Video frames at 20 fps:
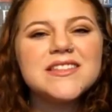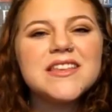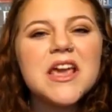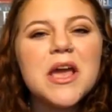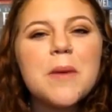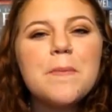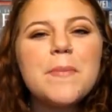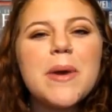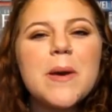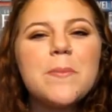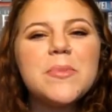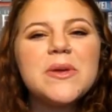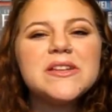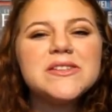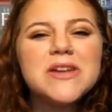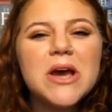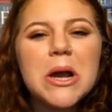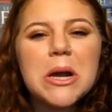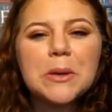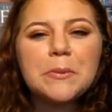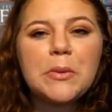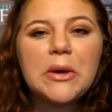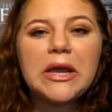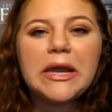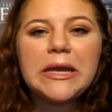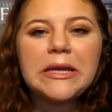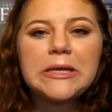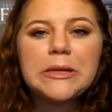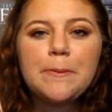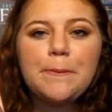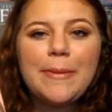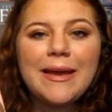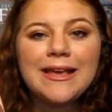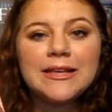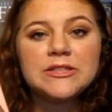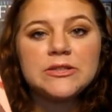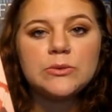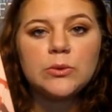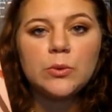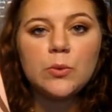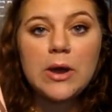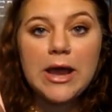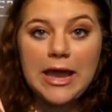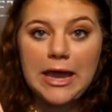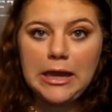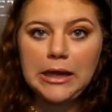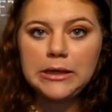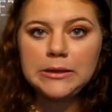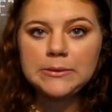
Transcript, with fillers: like a puppy dog, but in the best way.